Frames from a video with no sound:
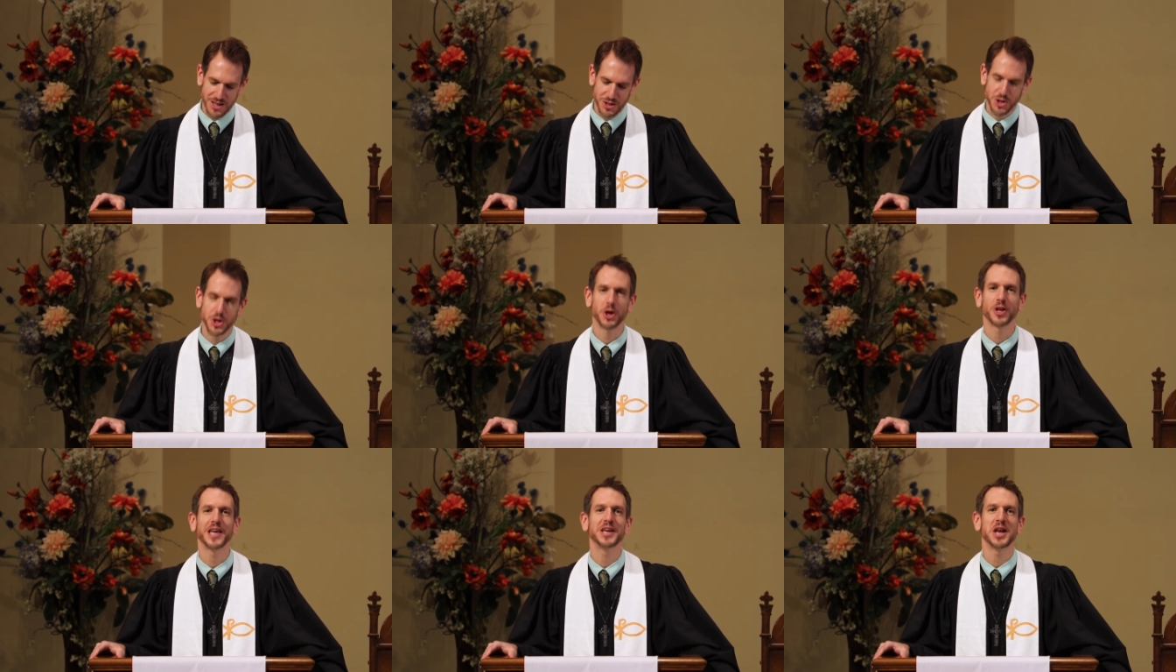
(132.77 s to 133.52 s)

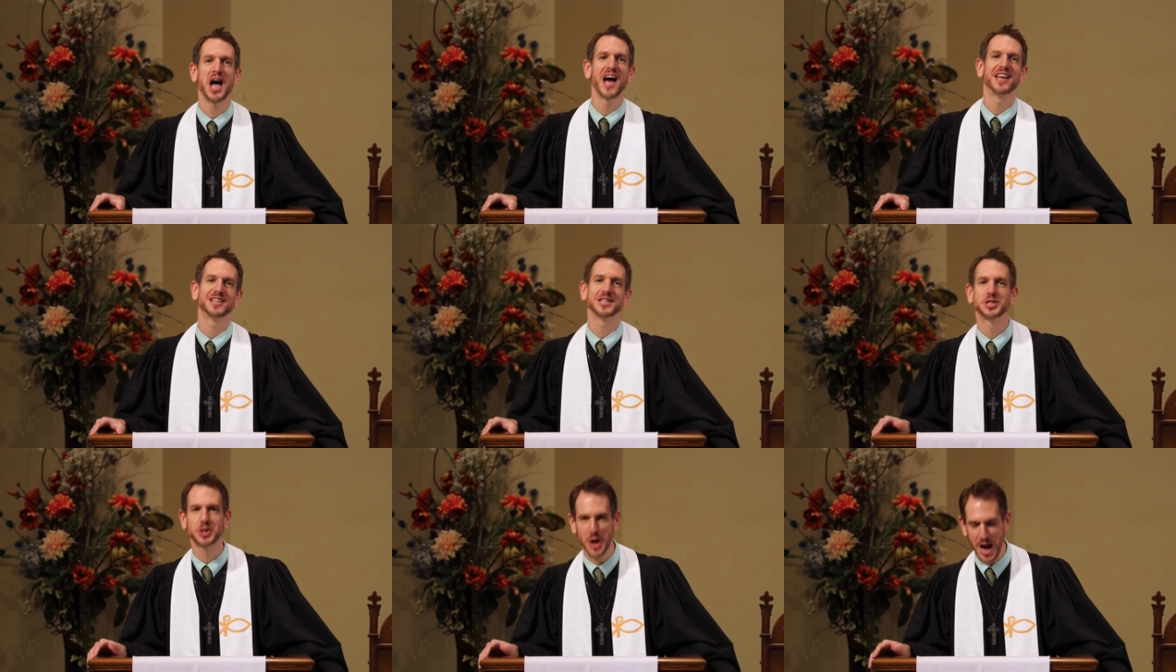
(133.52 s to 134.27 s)
surely not
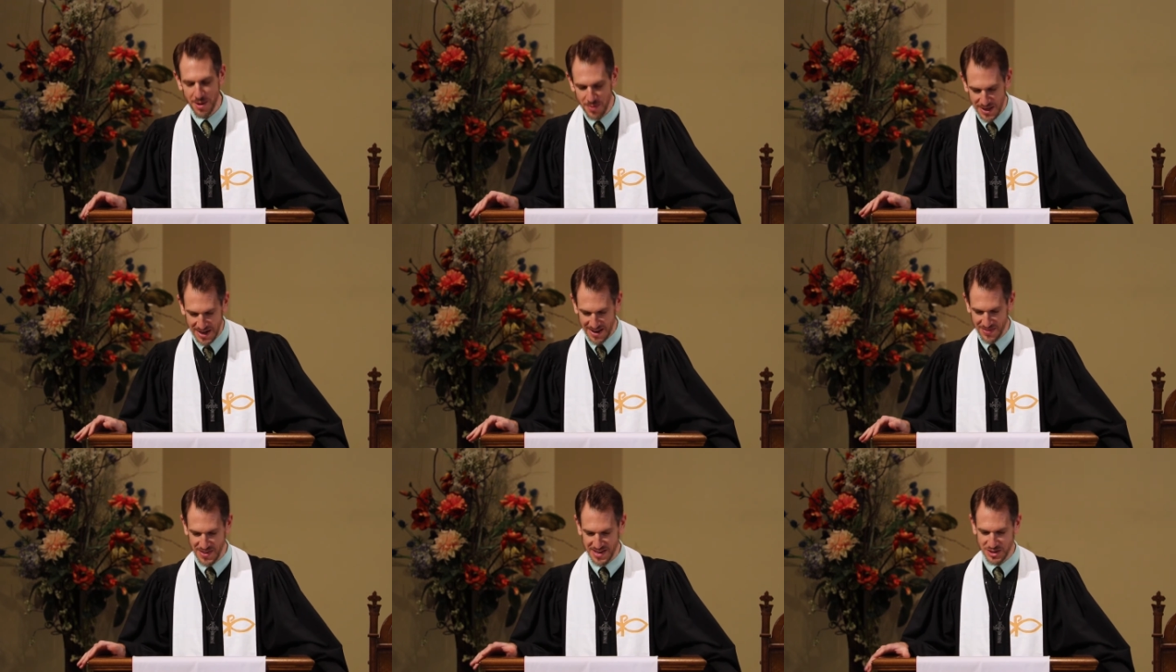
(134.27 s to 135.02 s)
describe it
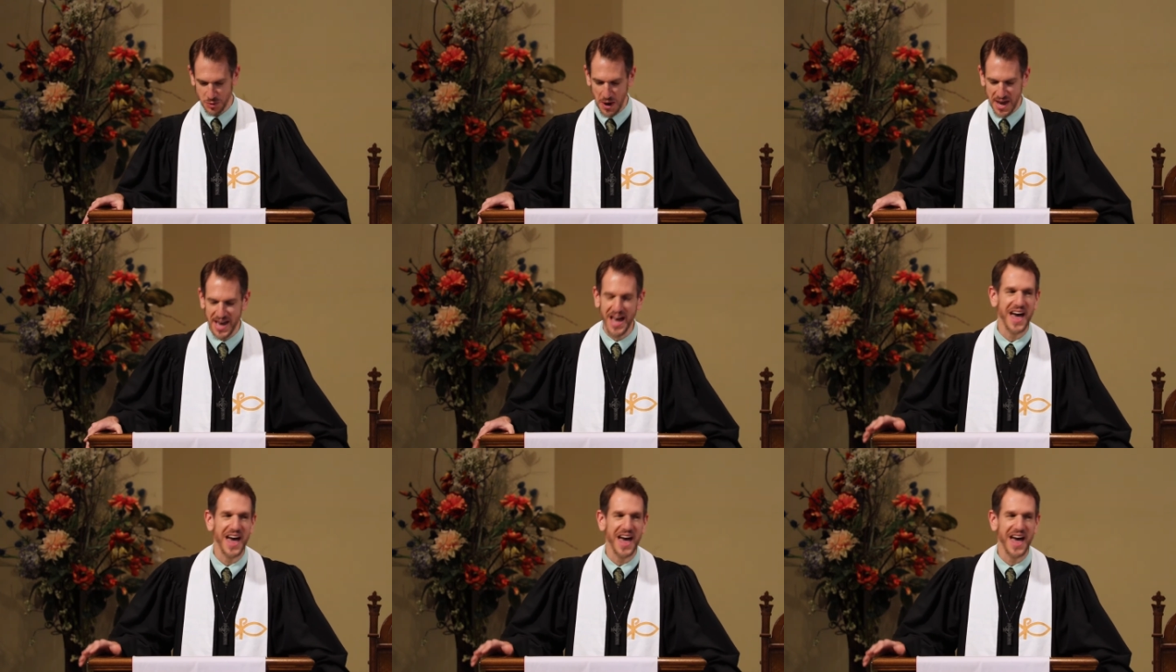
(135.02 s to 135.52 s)
in this way,